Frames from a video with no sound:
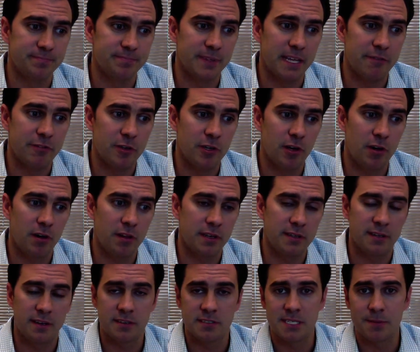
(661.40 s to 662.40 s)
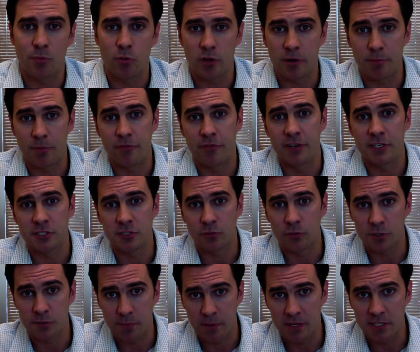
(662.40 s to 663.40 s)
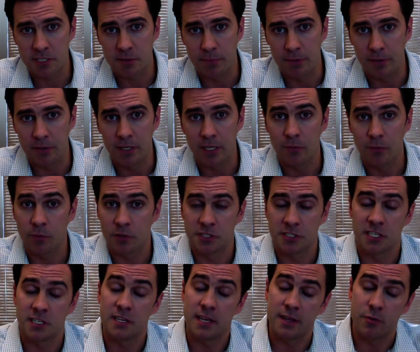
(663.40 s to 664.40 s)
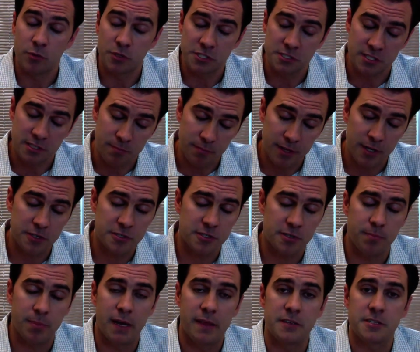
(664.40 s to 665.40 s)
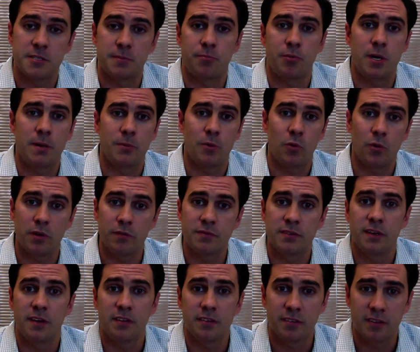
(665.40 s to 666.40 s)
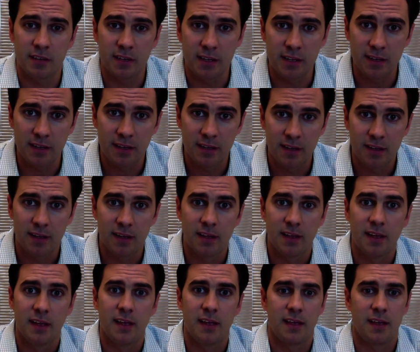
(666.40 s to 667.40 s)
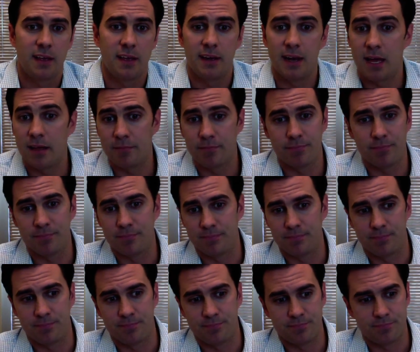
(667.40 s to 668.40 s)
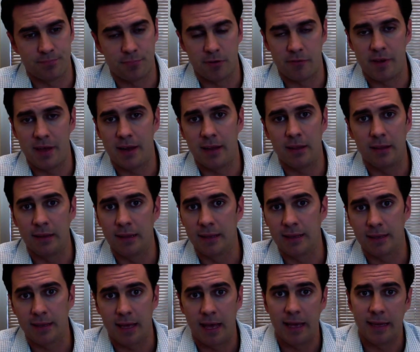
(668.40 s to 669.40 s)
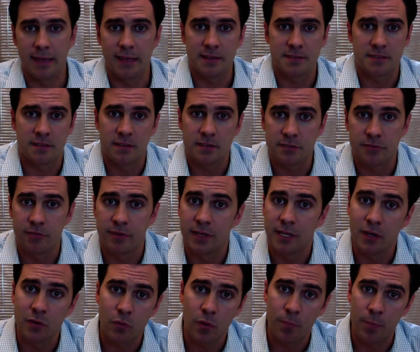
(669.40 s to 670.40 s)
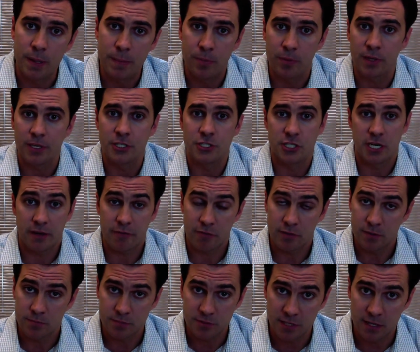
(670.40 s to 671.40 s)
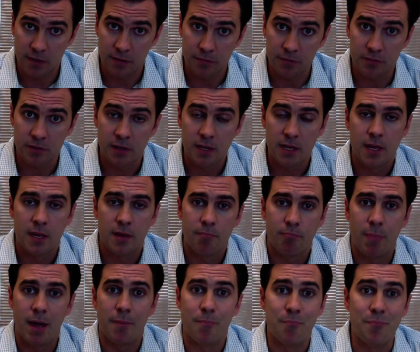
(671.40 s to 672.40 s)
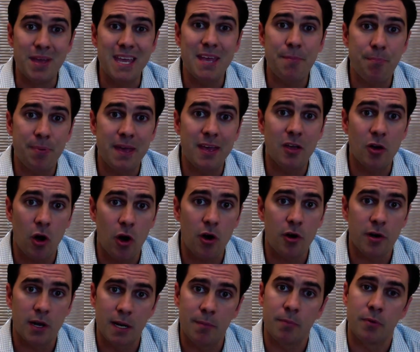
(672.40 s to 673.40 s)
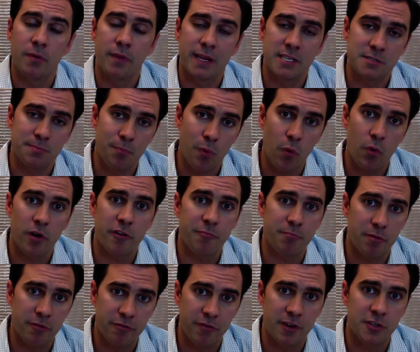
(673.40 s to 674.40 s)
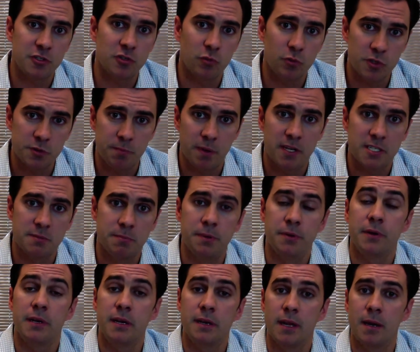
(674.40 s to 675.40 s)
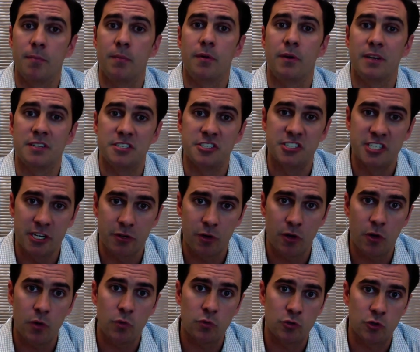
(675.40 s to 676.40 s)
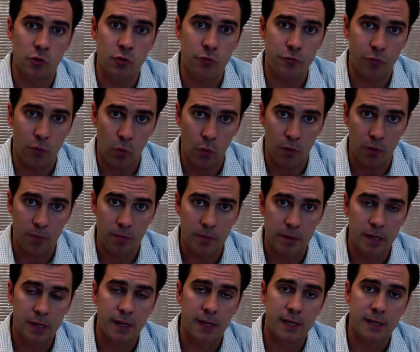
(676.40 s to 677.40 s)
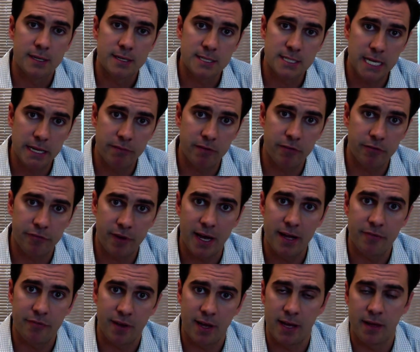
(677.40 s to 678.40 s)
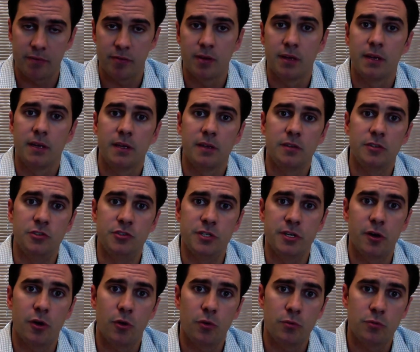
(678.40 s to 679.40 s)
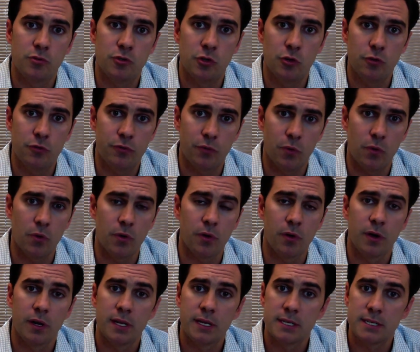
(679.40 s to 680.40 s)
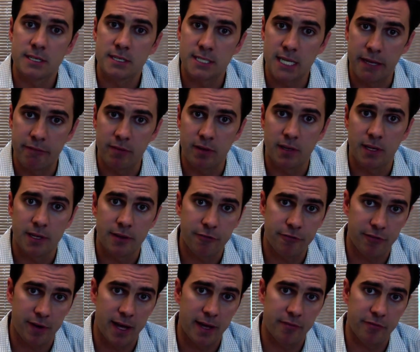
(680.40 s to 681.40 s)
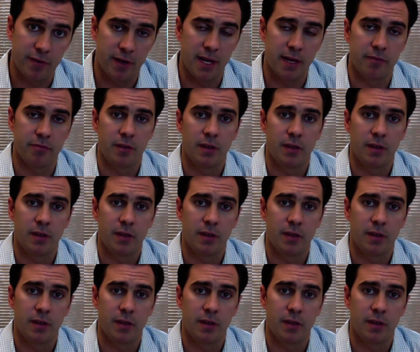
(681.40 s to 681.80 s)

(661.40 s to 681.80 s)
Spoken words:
If you go to the Tennessee Board of Professional Responsibility, which is administered by the Supreme Court of Tennessee, and I'll provide a link, I guess, to this video where people can check for themselves. My BPR number, that's Board of Professional Responsibility number, is 024755. 024755.